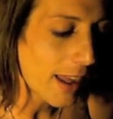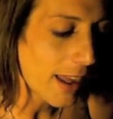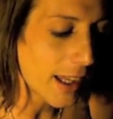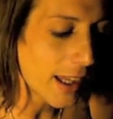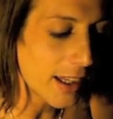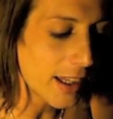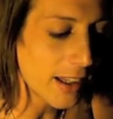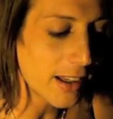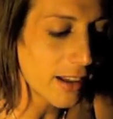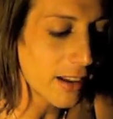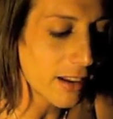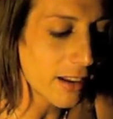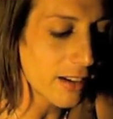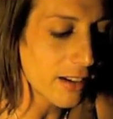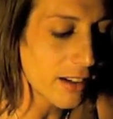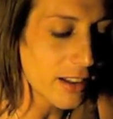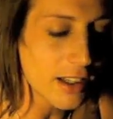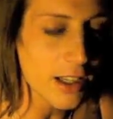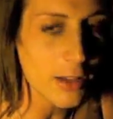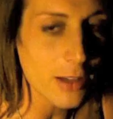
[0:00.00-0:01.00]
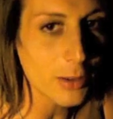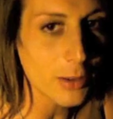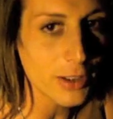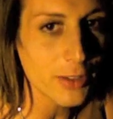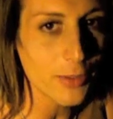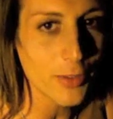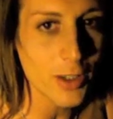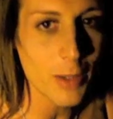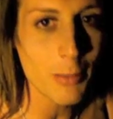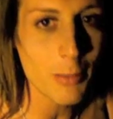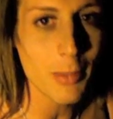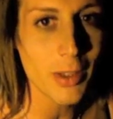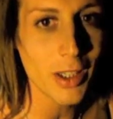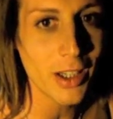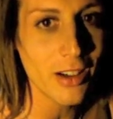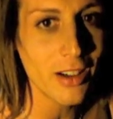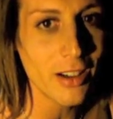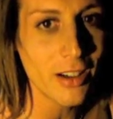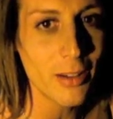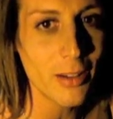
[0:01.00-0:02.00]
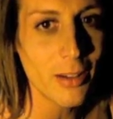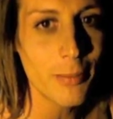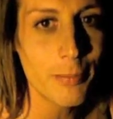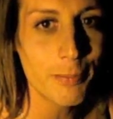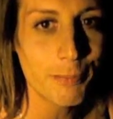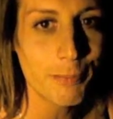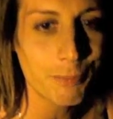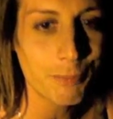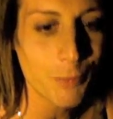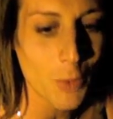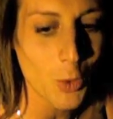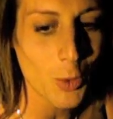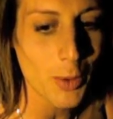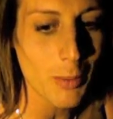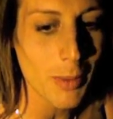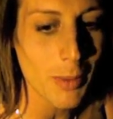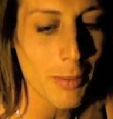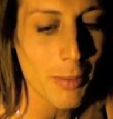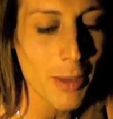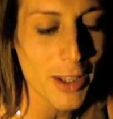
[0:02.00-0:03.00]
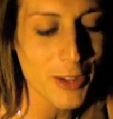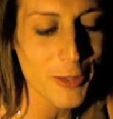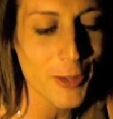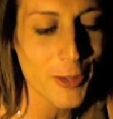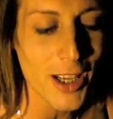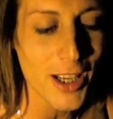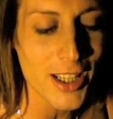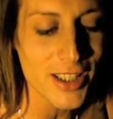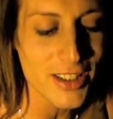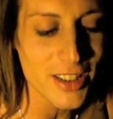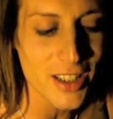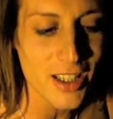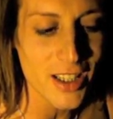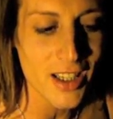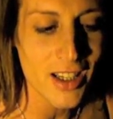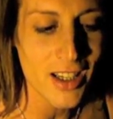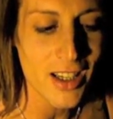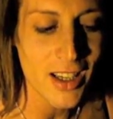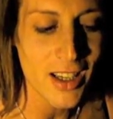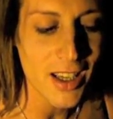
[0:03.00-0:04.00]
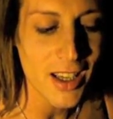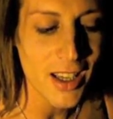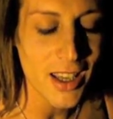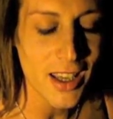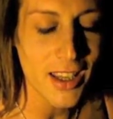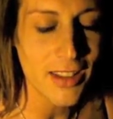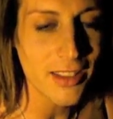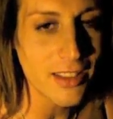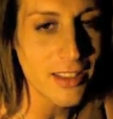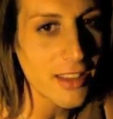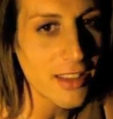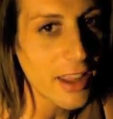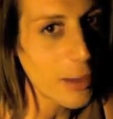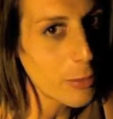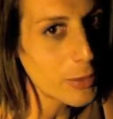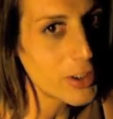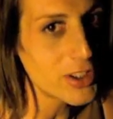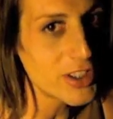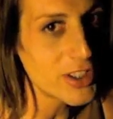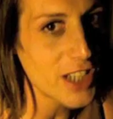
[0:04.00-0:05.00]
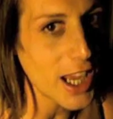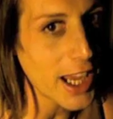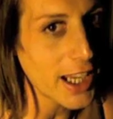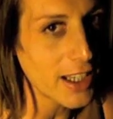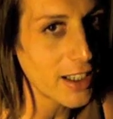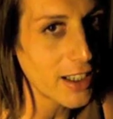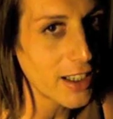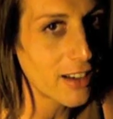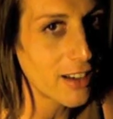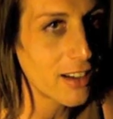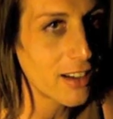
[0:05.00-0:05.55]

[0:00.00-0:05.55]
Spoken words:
and another was from one of my best friends, and that was Jane.